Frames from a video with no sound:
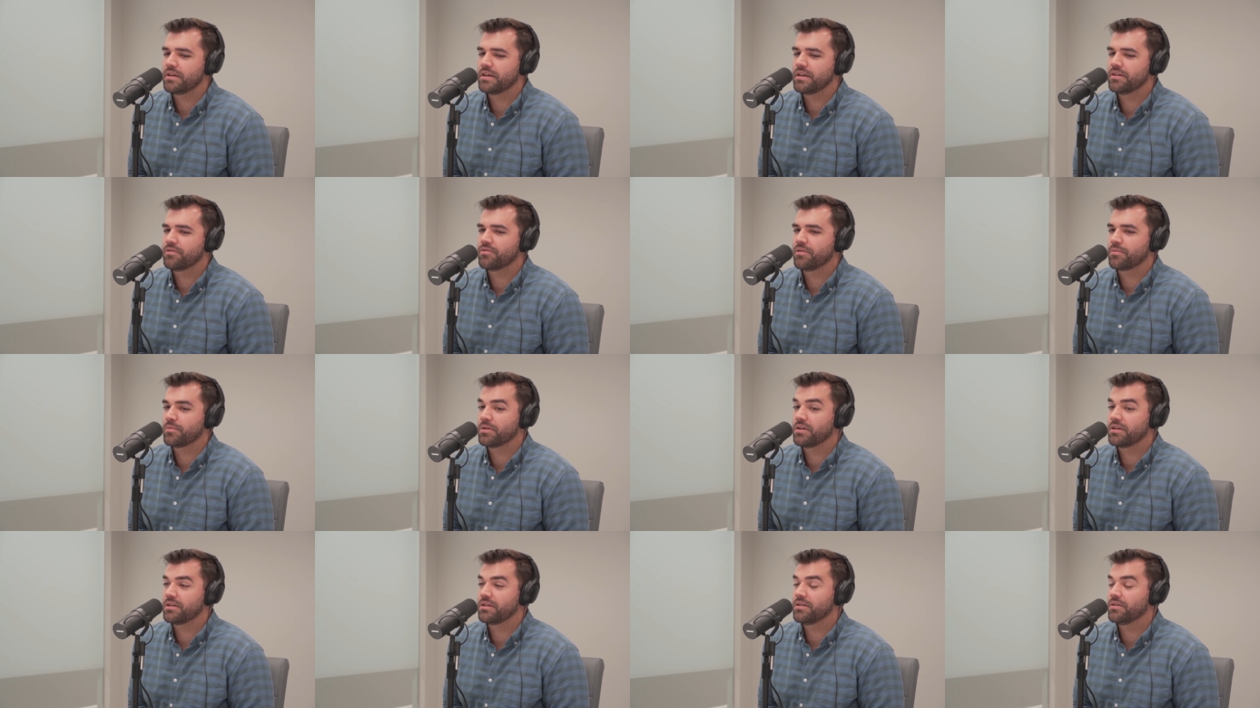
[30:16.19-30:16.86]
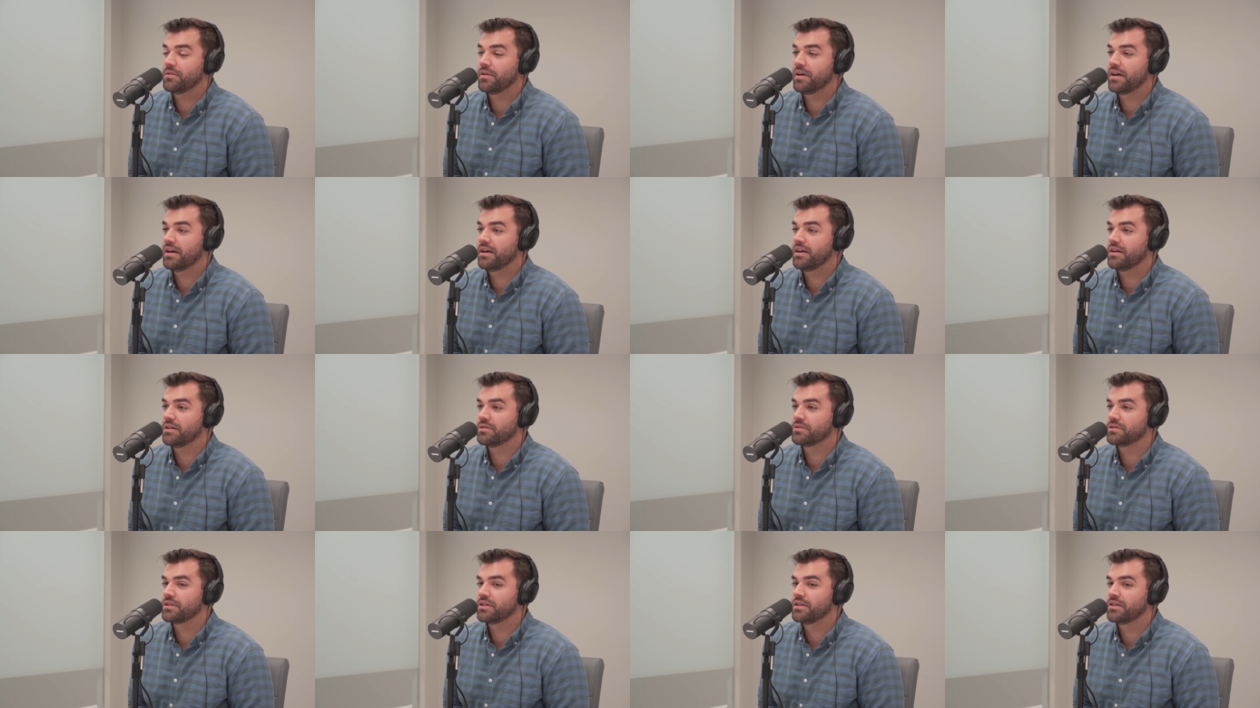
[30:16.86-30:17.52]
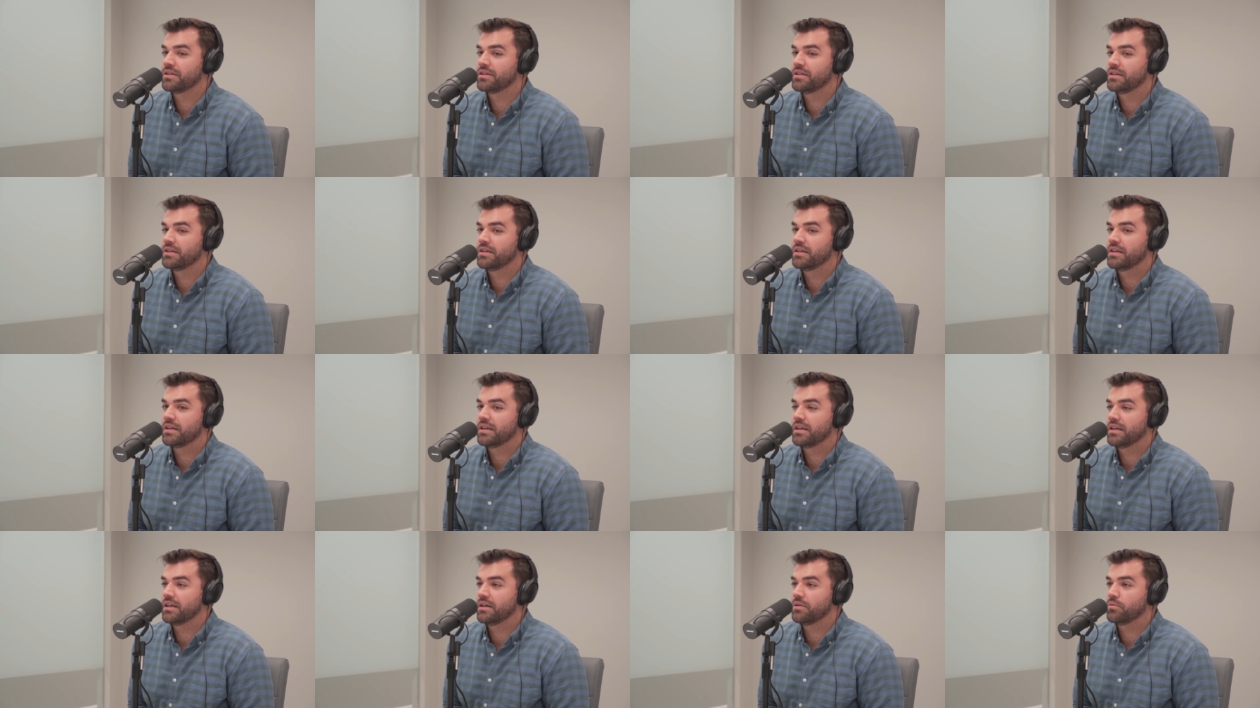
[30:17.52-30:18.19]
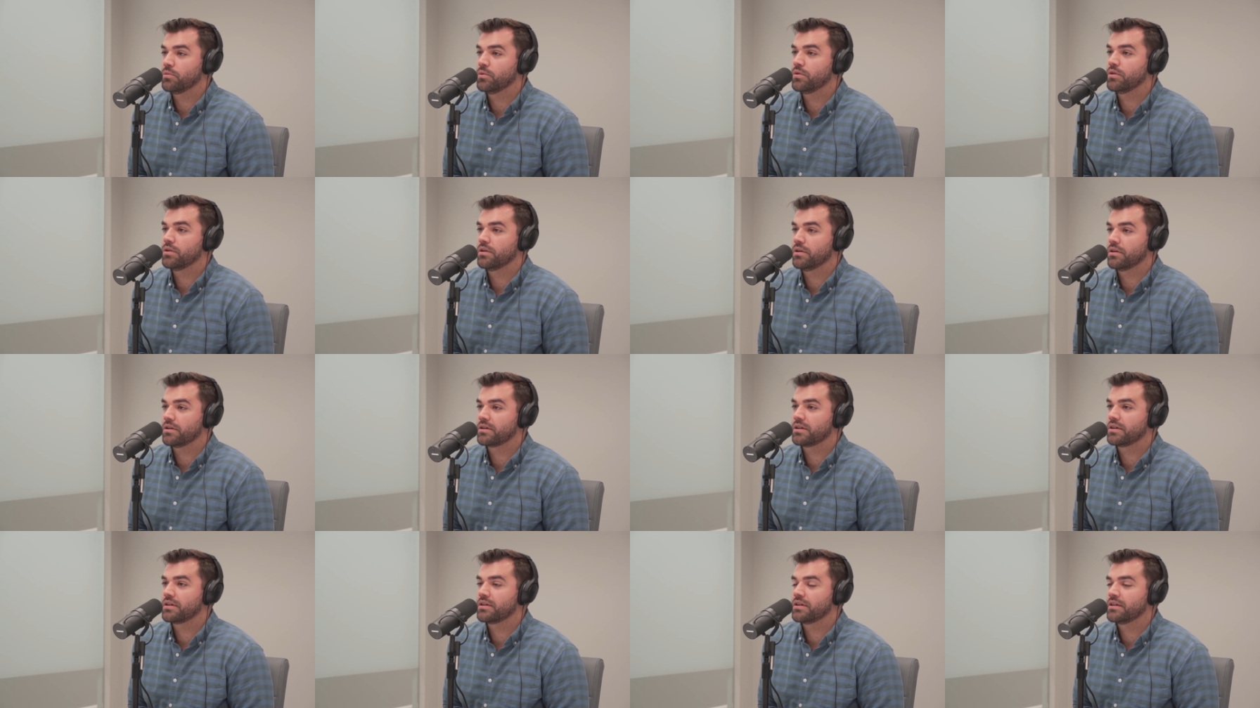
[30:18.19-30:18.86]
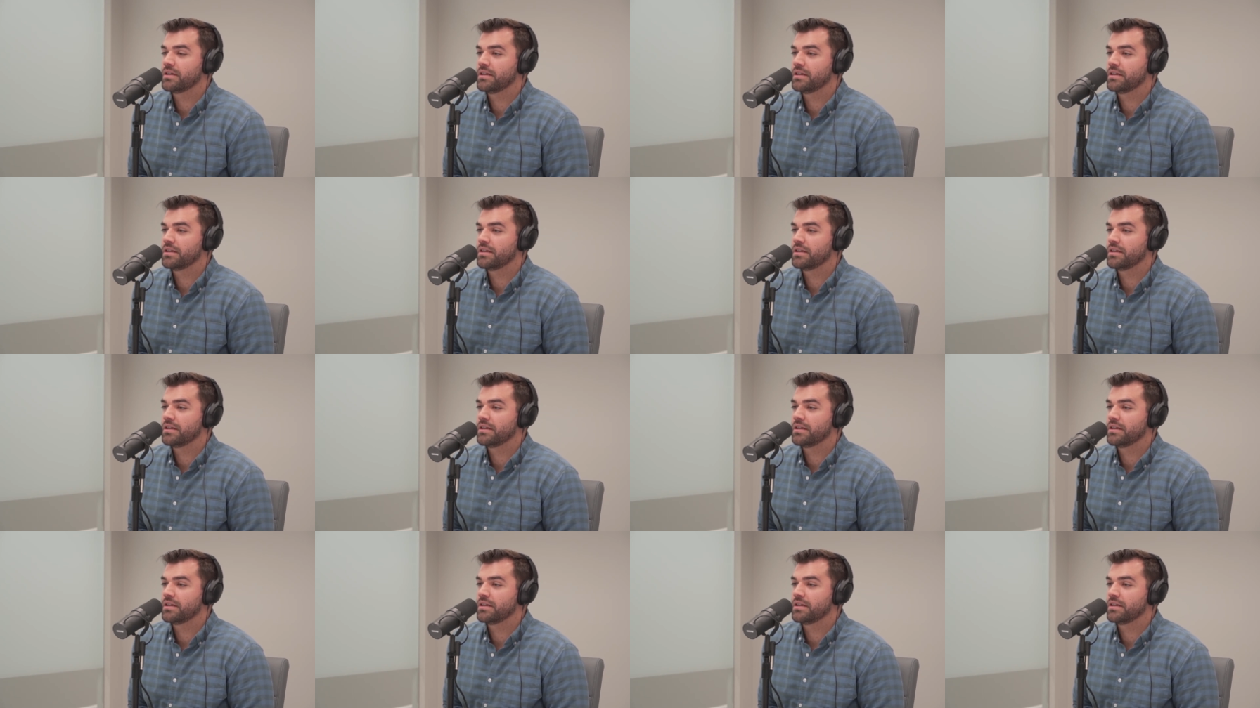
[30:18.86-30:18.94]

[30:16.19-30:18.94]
if I'm going to go out and work,